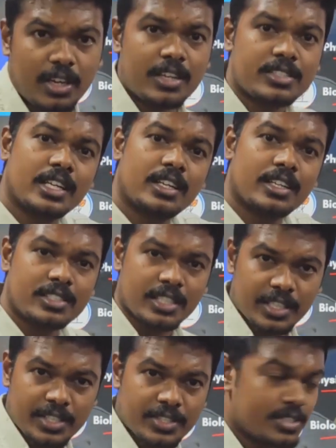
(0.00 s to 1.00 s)
or general
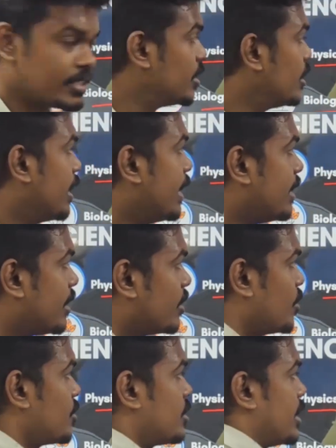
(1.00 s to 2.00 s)
studies. It
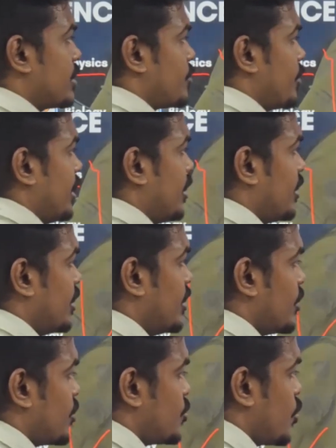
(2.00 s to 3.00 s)
includes history,
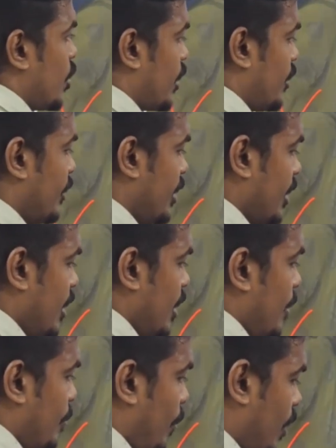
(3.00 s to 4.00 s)
geography,
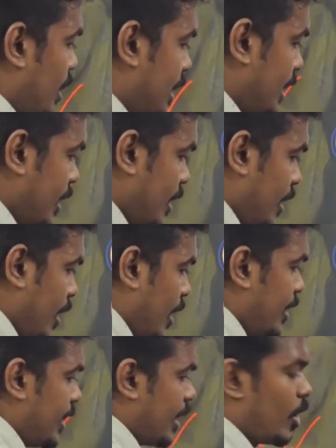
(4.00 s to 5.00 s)
polity
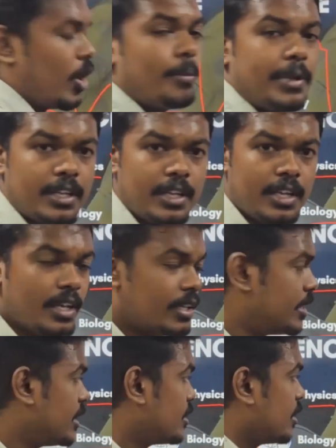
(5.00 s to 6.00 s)
and economy.
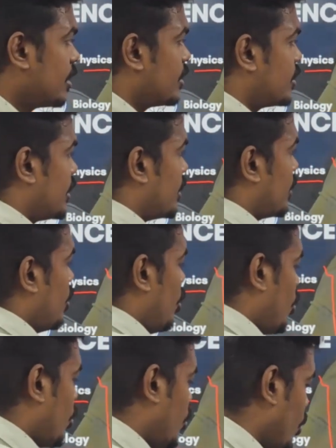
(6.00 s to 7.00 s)
These are
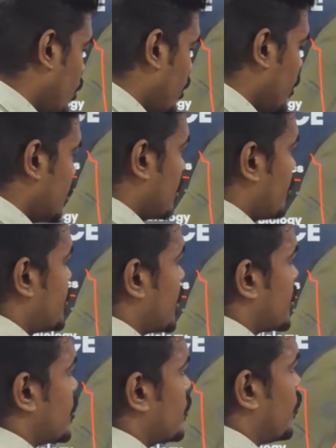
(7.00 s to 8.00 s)
the core
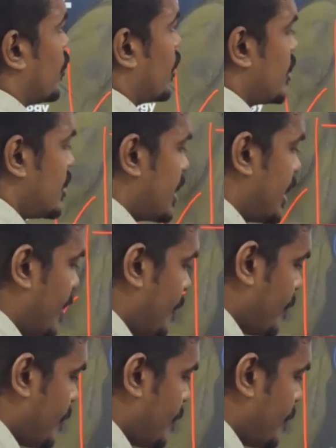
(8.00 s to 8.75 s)
subjects for a GK,